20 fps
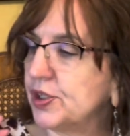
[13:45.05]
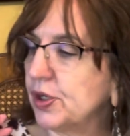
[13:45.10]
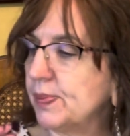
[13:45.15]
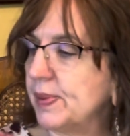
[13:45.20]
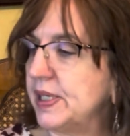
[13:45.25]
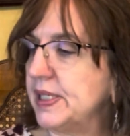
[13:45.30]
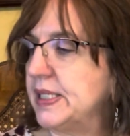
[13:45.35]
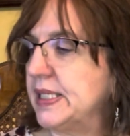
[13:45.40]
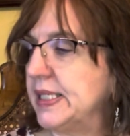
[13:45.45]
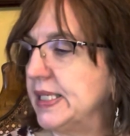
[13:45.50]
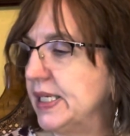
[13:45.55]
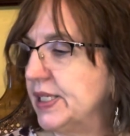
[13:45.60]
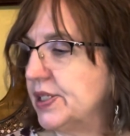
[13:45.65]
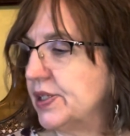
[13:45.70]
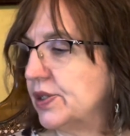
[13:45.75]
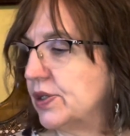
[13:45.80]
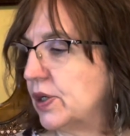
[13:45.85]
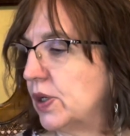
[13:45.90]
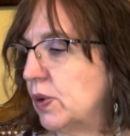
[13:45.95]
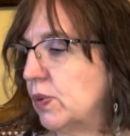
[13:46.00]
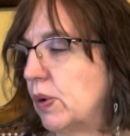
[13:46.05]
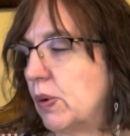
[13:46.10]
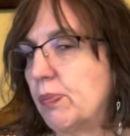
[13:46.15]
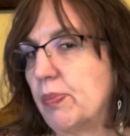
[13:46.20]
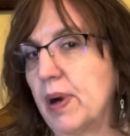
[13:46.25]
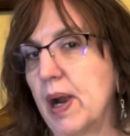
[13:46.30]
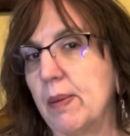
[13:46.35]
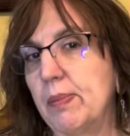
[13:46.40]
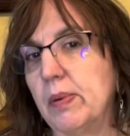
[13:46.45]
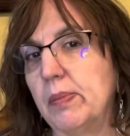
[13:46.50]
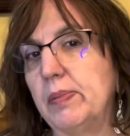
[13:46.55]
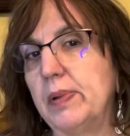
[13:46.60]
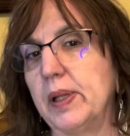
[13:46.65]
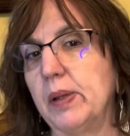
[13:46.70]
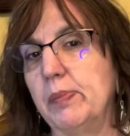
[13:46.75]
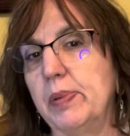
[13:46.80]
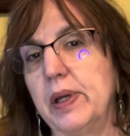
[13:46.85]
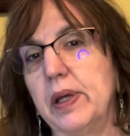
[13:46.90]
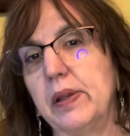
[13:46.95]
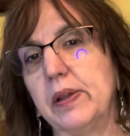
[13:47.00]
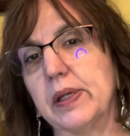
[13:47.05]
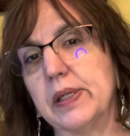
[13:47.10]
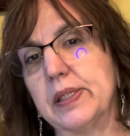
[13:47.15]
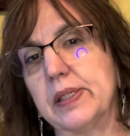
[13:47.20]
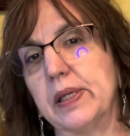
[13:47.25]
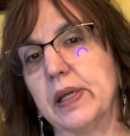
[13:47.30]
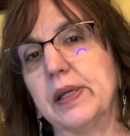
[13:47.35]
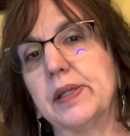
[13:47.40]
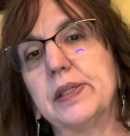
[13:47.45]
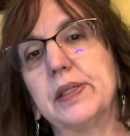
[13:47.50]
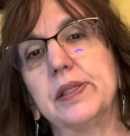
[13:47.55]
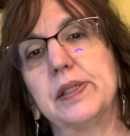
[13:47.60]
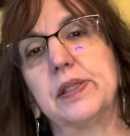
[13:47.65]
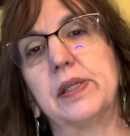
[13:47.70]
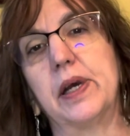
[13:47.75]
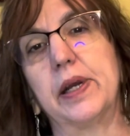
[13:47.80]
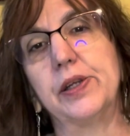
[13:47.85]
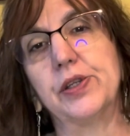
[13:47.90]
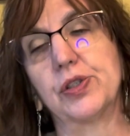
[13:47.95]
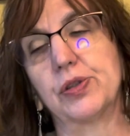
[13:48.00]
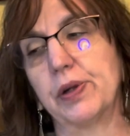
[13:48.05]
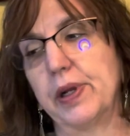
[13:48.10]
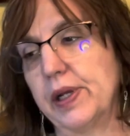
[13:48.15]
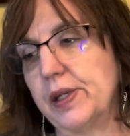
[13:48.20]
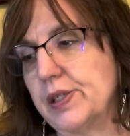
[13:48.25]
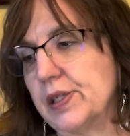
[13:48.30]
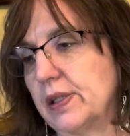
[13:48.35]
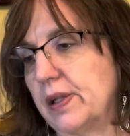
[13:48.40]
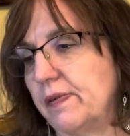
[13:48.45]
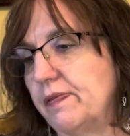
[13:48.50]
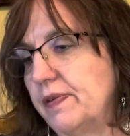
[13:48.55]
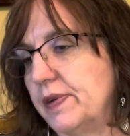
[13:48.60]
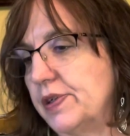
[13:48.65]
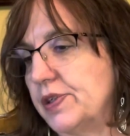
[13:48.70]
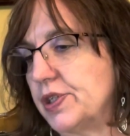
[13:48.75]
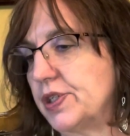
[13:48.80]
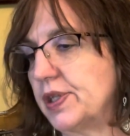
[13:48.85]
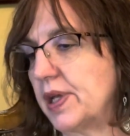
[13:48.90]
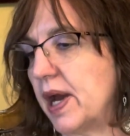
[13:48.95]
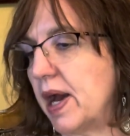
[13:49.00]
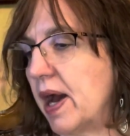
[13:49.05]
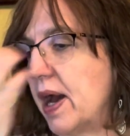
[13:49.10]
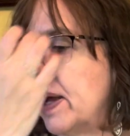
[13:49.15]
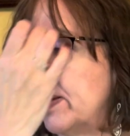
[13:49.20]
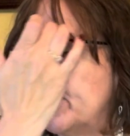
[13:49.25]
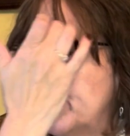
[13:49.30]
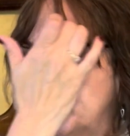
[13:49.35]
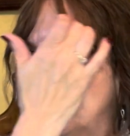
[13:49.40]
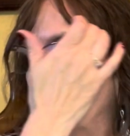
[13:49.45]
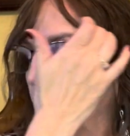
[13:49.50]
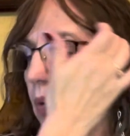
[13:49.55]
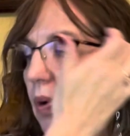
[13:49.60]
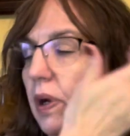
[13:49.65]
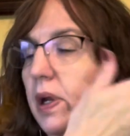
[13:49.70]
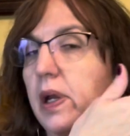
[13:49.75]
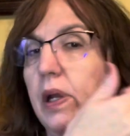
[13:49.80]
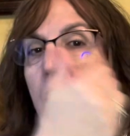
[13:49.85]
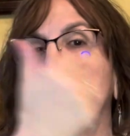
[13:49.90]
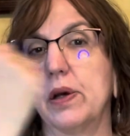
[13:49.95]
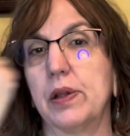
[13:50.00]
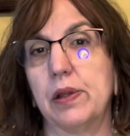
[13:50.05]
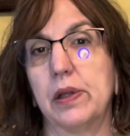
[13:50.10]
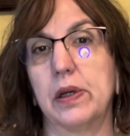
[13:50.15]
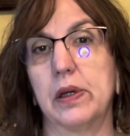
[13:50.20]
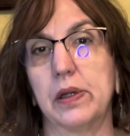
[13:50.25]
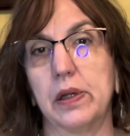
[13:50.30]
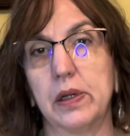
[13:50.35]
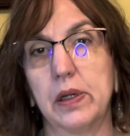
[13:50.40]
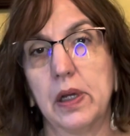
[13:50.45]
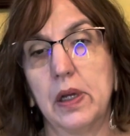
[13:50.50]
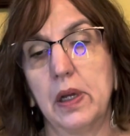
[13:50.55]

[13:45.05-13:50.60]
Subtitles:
my seasonal will probably be the Santa's Night Tree until I finish that. Maybe working on the